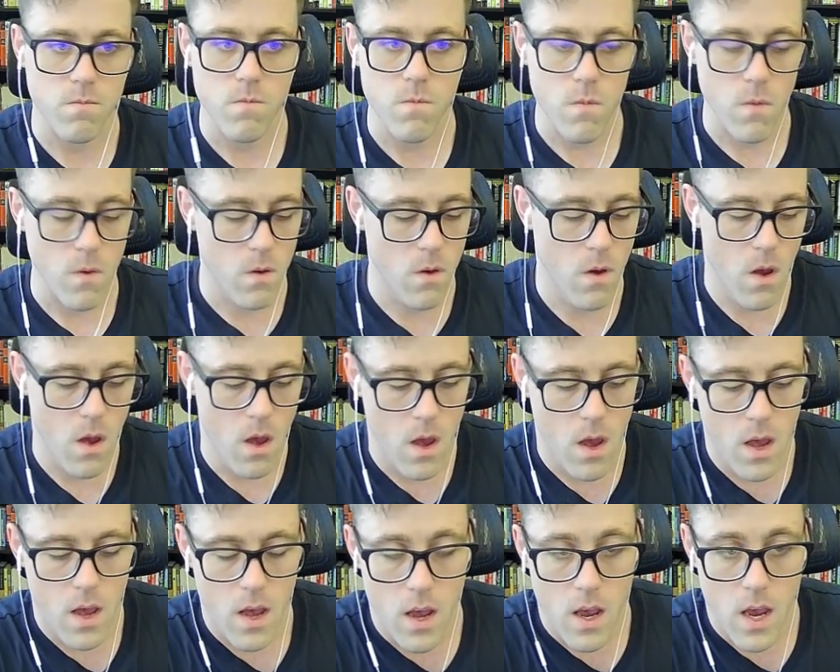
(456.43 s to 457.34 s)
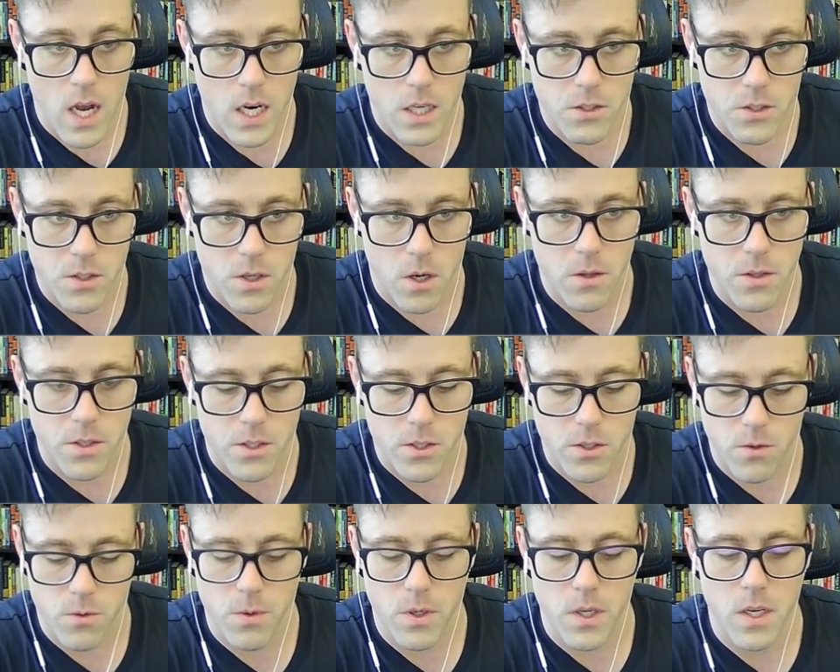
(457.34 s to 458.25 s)
And I'll just call this
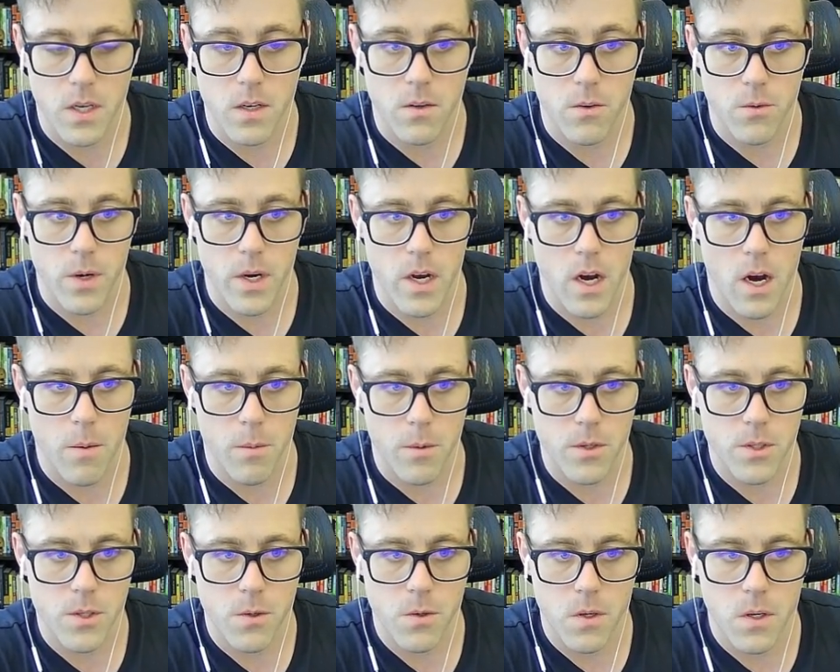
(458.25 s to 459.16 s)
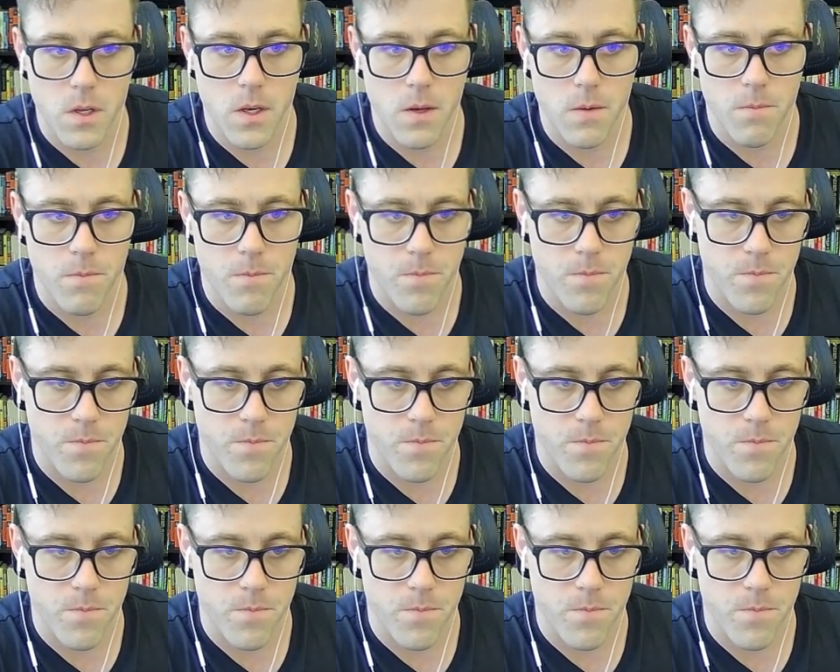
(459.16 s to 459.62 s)
screen create opportunity.